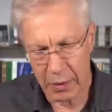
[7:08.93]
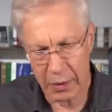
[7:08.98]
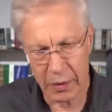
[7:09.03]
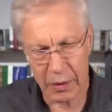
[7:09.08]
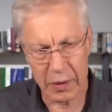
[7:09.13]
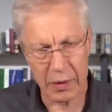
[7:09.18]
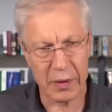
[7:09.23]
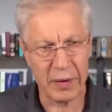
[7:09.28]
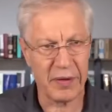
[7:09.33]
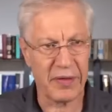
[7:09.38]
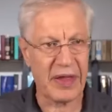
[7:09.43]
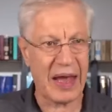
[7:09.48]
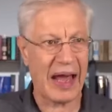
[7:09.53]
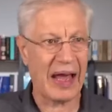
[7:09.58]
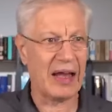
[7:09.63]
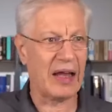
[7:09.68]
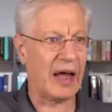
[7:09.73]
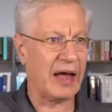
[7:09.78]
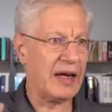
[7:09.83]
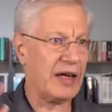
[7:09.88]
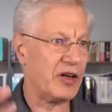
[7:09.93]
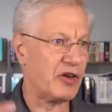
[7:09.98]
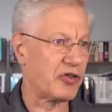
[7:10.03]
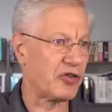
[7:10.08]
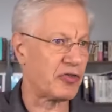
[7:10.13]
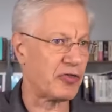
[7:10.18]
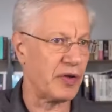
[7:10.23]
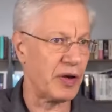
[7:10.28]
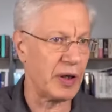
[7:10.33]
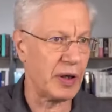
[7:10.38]
the airline
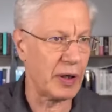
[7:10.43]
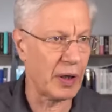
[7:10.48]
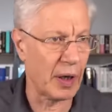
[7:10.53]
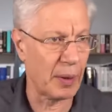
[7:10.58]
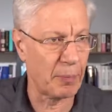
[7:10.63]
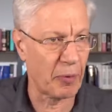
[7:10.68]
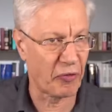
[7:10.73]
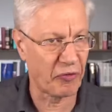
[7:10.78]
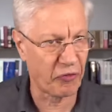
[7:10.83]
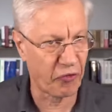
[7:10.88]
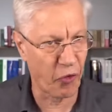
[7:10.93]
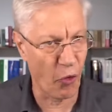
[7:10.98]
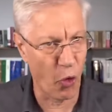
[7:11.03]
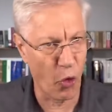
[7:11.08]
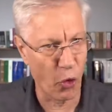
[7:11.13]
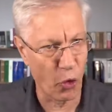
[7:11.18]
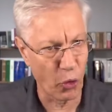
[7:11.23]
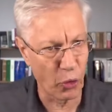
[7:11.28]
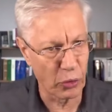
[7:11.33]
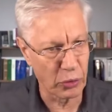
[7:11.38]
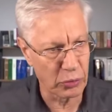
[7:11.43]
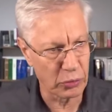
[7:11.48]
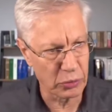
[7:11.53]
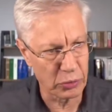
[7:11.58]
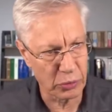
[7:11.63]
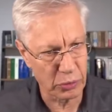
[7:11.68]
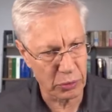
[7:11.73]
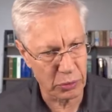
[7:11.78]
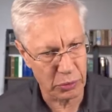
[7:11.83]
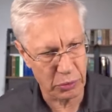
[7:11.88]
industry uh, before
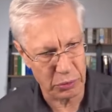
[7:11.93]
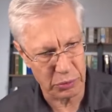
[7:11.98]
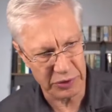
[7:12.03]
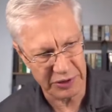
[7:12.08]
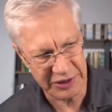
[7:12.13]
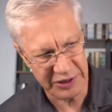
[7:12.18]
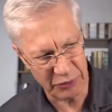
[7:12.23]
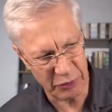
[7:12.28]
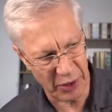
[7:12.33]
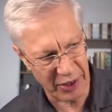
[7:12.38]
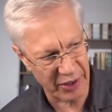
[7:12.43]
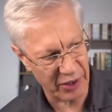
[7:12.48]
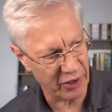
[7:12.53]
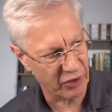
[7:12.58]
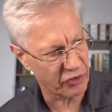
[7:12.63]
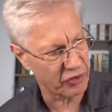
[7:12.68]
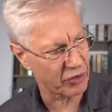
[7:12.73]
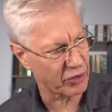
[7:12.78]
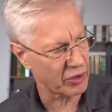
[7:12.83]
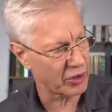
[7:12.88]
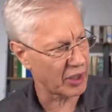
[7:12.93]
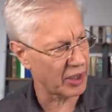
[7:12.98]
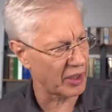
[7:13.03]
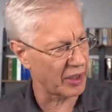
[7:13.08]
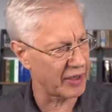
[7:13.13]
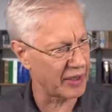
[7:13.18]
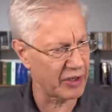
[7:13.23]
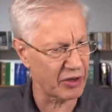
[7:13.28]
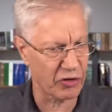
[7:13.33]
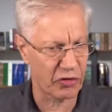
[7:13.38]
uh, deregulation.
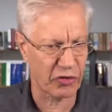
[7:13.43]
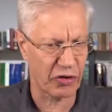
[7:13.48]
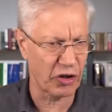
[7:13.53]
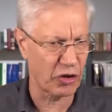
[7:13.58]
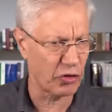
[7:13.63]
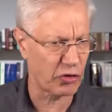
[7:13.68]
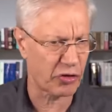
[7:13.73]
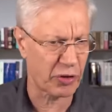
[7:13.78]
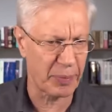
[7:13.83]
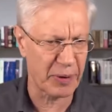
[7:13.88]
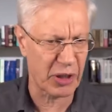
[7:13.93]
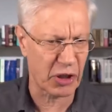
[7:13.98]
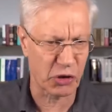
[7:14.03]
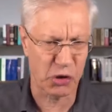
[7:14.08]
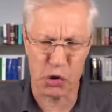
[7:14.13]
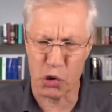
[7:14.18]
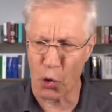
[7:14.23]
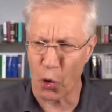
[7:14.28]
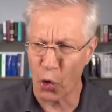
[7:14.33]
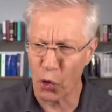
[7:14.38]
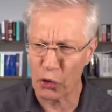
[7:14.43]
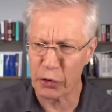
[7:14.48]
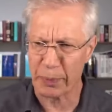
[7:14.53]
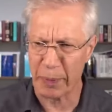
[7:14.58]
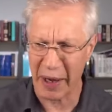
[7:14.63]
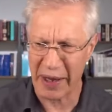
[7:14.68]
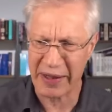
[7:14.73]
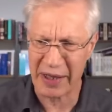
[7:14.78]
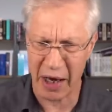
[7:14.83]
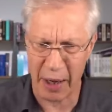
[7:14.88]
Airline industry used to be controlled
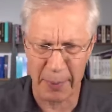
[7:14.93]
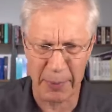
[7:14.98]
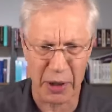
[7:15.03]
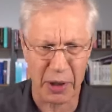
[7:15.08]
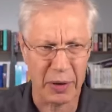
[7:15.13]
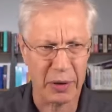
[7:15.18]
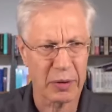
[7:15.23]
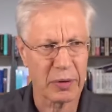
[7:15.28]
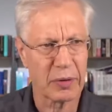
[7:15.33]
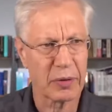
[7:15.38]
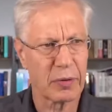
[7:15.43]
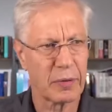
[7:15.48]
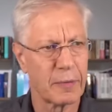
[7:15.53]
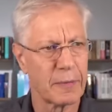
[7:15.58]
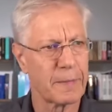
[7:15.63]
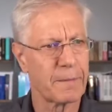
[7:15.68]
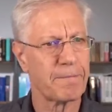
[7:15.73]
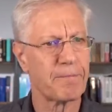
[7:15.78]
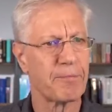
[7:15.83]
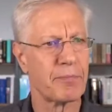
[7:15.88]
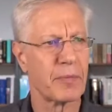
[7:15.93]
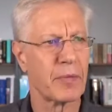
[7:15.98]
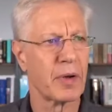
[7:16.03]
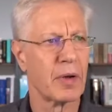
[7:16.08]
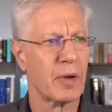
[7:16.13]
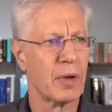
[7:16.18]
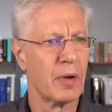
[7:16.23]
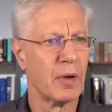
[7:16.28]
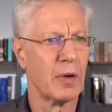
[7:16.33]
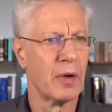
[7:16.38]
by the government
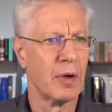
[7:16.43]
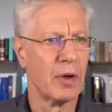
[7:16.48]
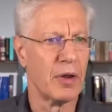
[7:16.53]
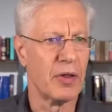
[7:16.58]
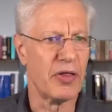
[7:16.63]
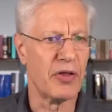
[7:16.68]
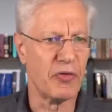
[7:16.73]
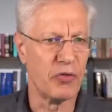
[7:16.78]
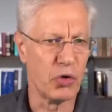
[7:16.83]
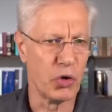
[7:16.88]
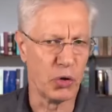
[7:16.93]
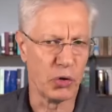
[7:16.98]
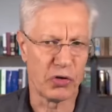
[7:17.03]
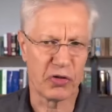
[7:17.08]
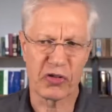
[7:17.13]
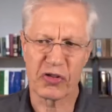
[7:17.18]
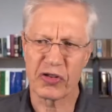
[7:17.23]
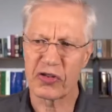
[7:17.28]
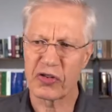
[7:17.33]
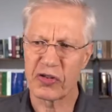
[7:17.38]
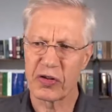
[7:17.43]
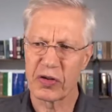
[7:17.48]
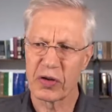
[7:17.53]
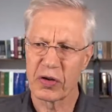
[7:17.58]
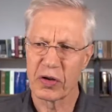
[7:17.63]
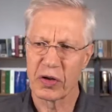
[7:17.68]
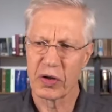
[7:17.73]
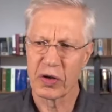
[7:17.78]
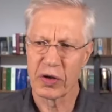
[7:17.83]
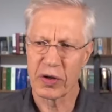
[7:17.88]
the routes,
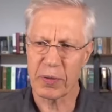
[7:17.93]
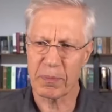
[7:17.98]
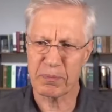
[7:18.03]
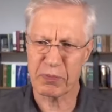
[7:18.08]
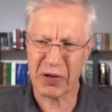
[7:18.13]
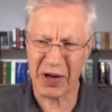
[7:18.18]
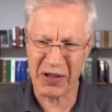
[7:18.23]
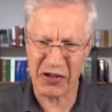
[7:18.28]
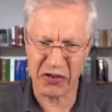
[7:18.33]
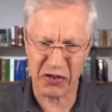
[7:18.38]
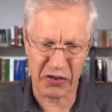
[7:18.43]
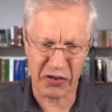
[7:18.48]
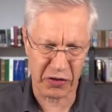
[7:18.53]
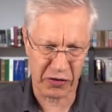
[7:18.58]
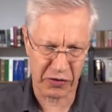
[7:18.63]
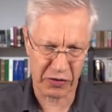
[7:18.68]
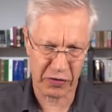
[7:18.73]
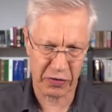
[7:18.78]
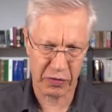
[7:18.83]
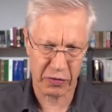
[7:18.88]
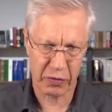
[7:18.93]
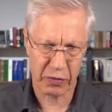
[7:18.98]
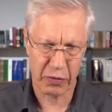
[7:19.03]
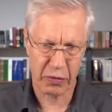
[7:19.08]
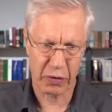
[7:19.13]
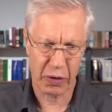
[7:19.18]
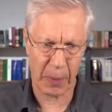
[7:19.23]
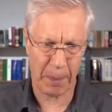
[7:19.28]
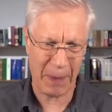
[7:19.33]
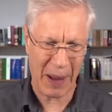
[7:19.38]
the prices,
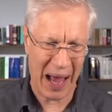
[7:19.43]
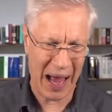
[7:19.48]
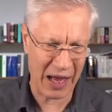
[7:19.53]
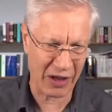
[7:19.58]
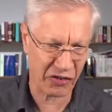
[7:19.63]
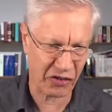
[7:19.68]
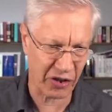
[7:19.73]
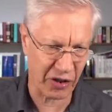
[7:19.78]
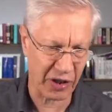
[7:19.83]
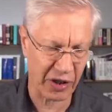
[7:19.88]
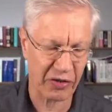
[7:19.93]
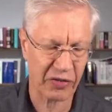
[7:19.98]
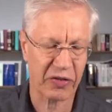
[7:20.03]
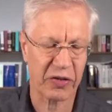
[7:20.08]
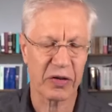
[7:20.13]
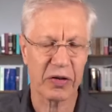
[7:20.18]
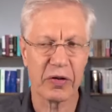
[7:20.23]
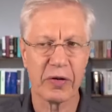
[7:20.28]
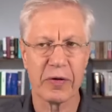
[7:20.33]
capacities